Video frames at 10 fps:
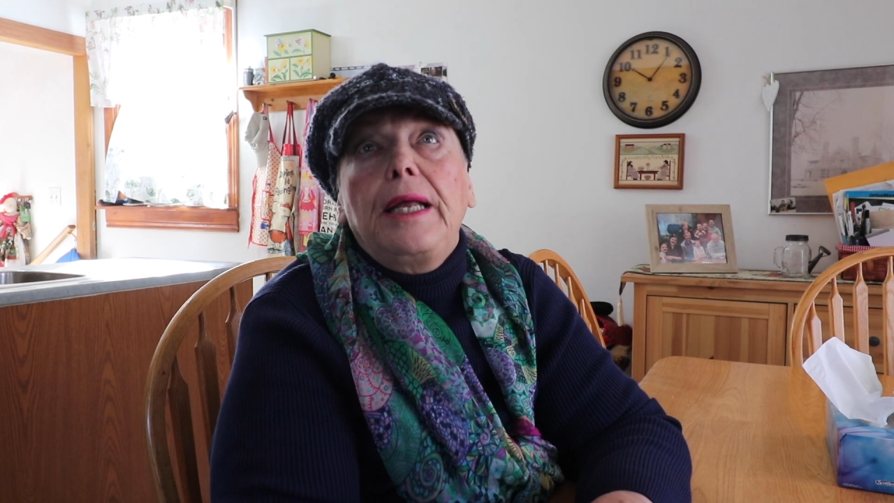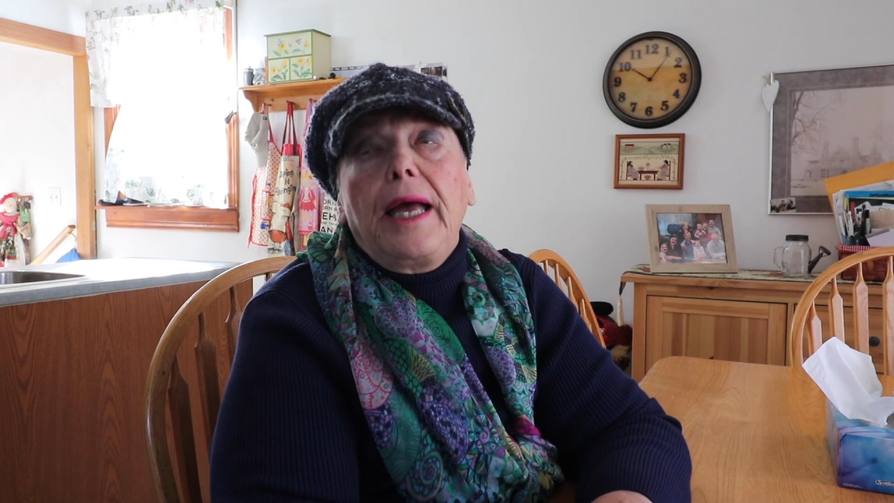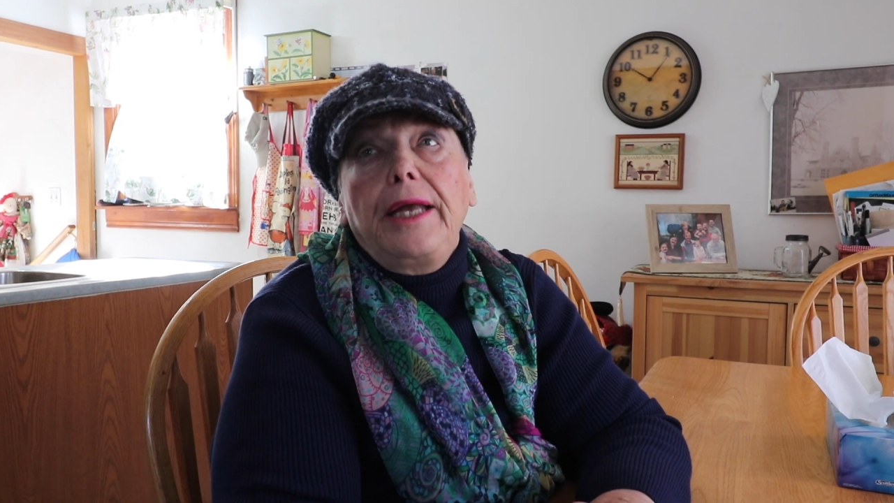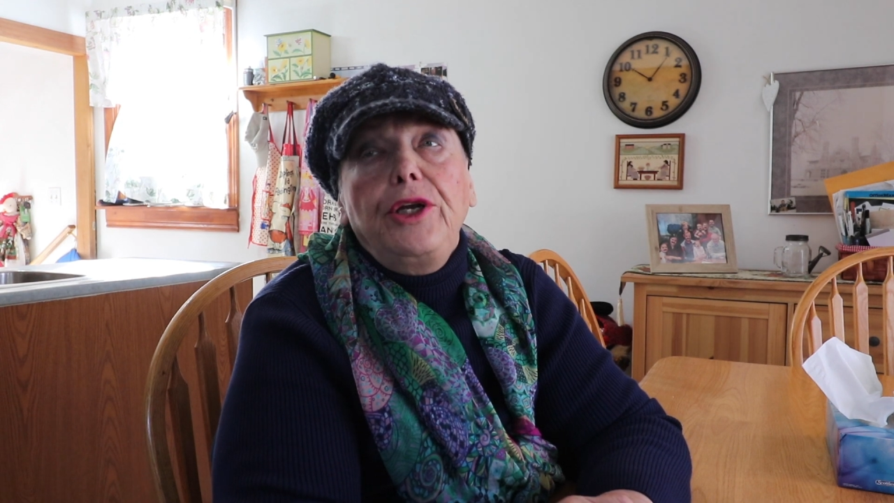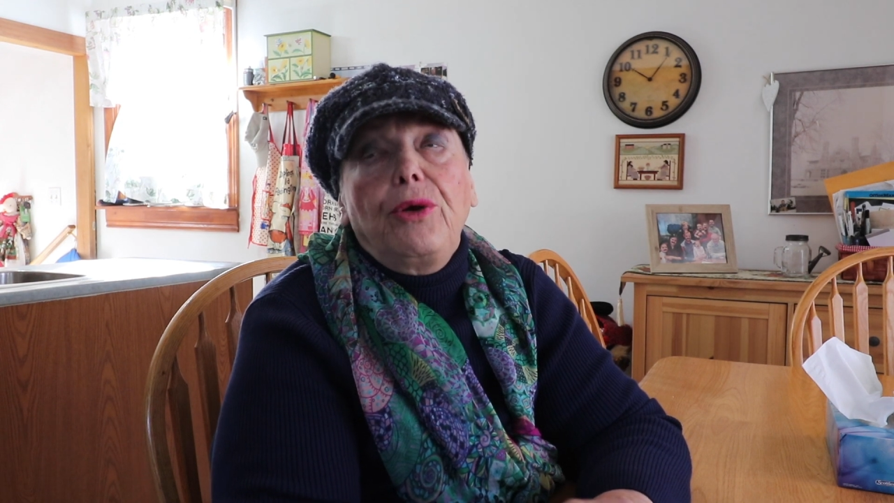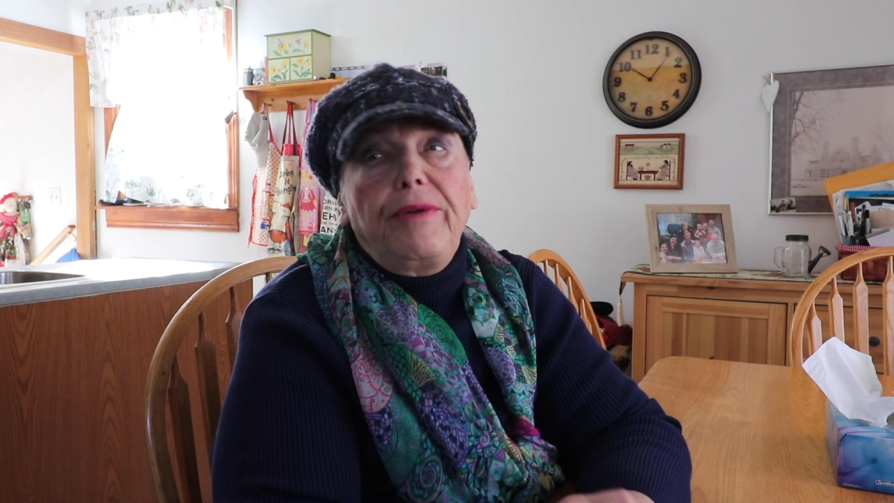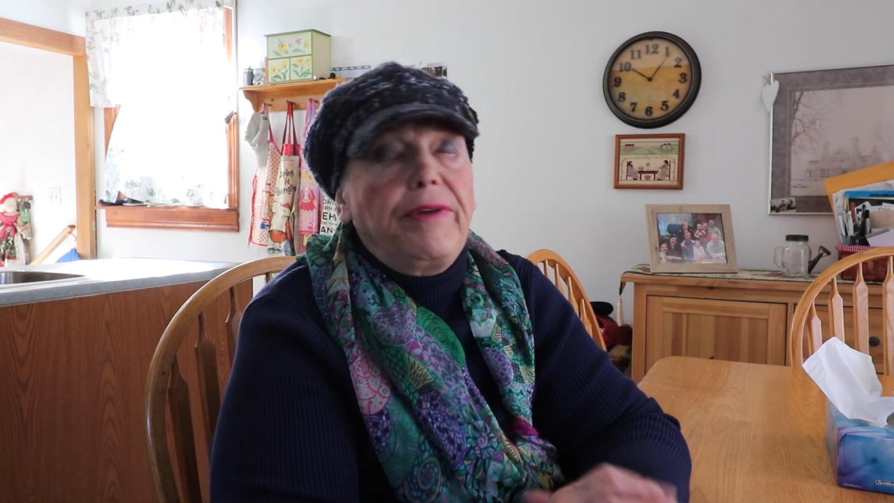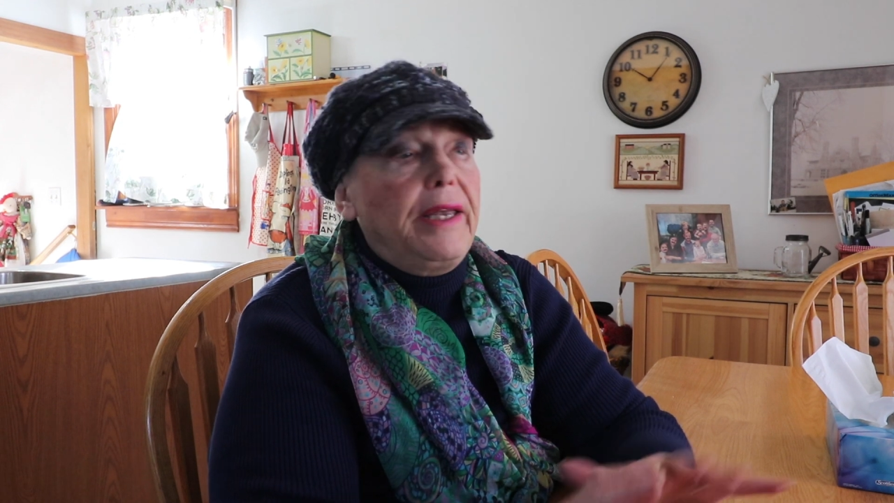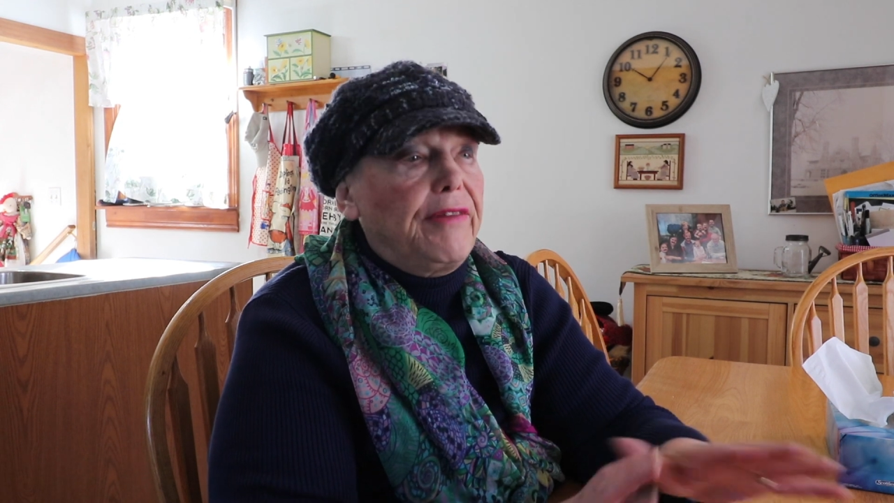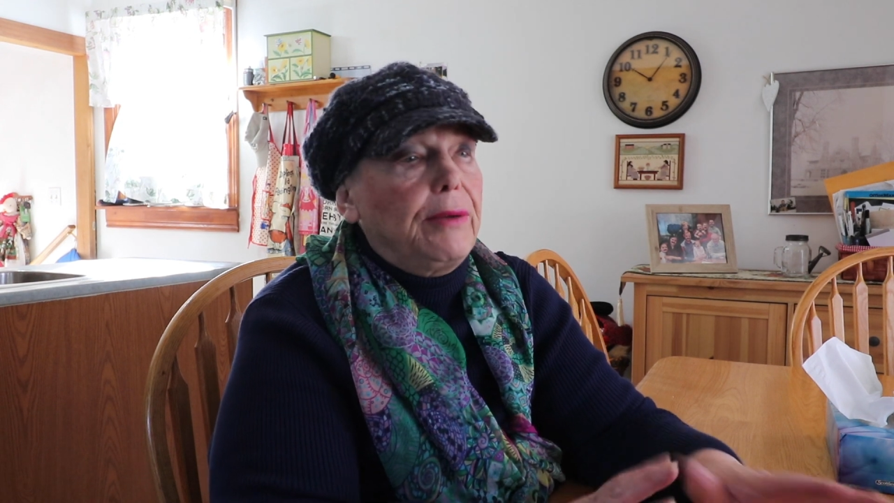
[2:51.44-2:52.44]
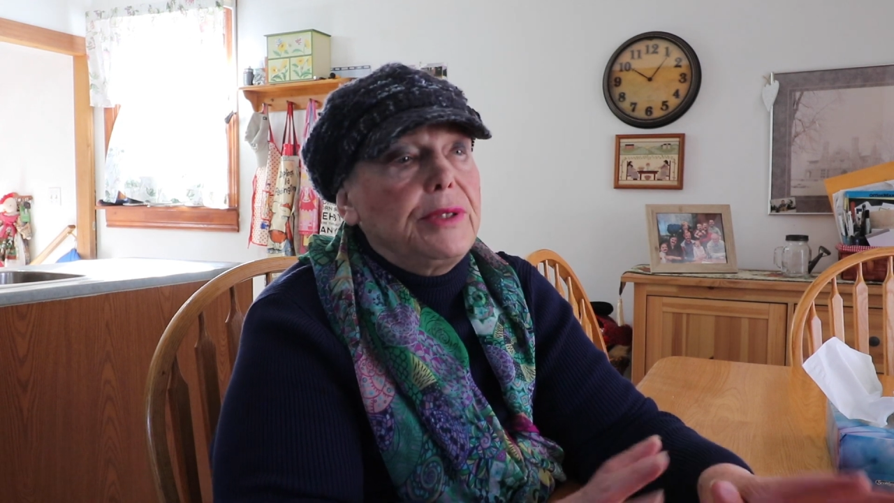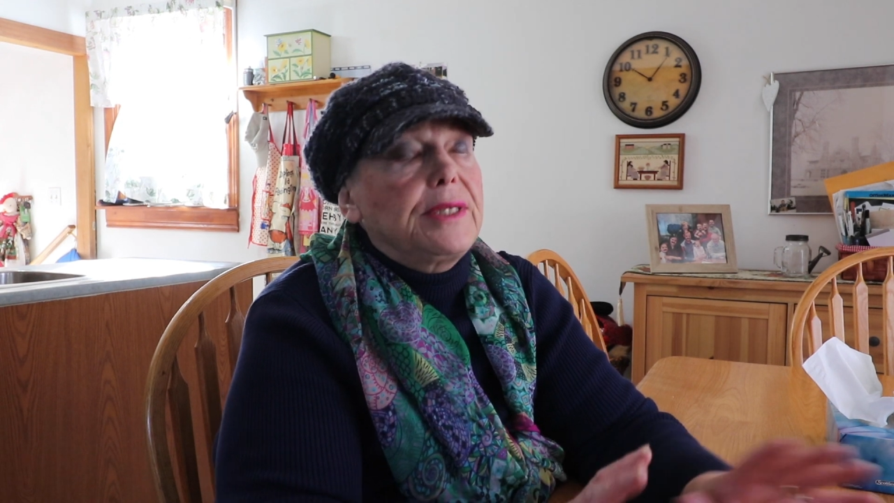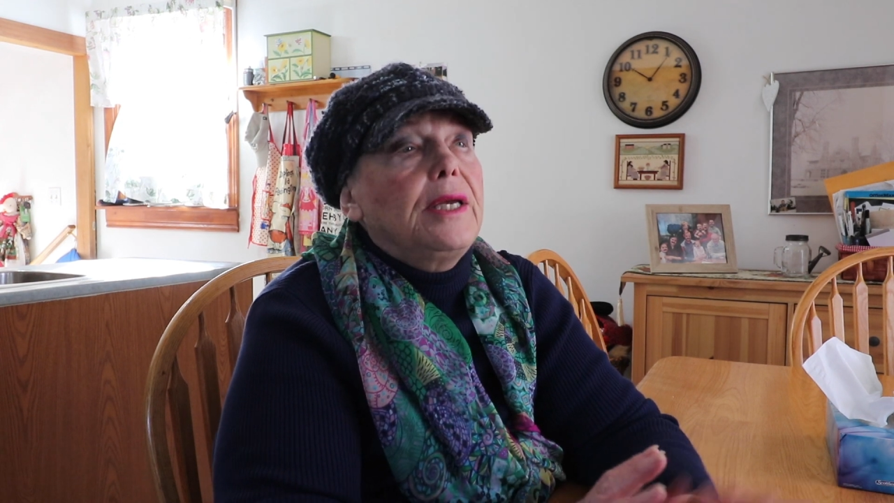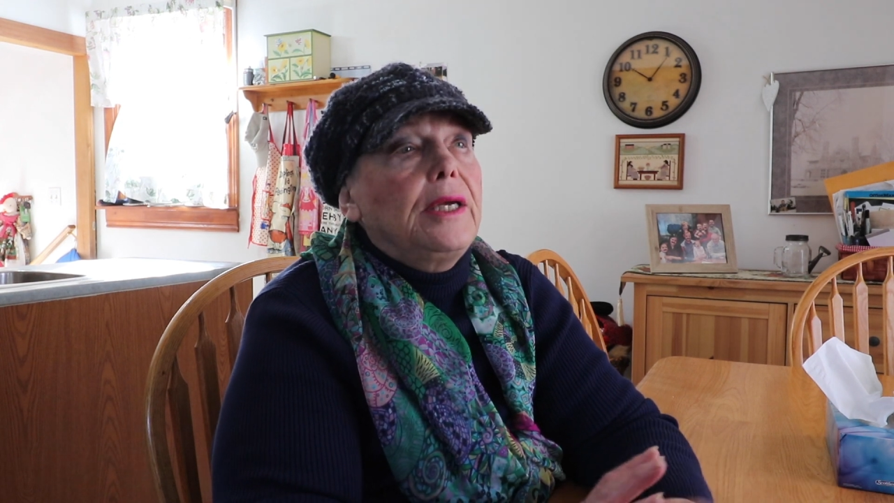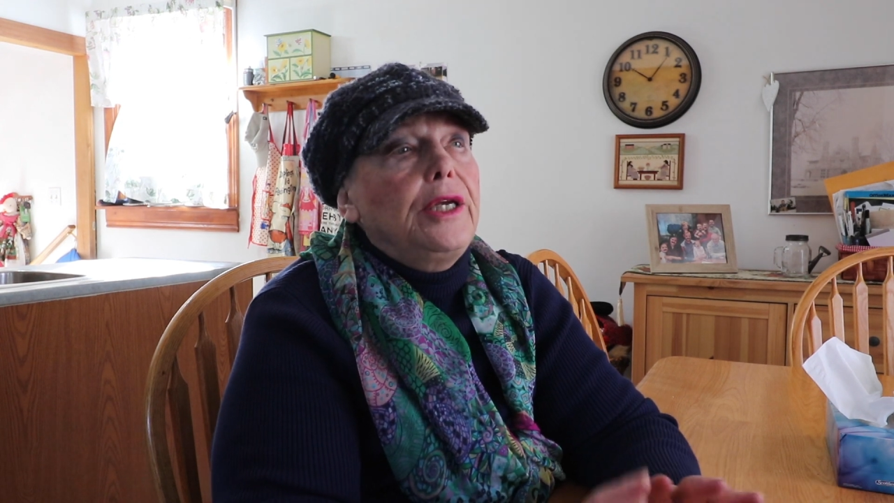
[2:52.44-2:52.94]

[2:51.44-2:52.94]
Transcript: And, you know, if I was,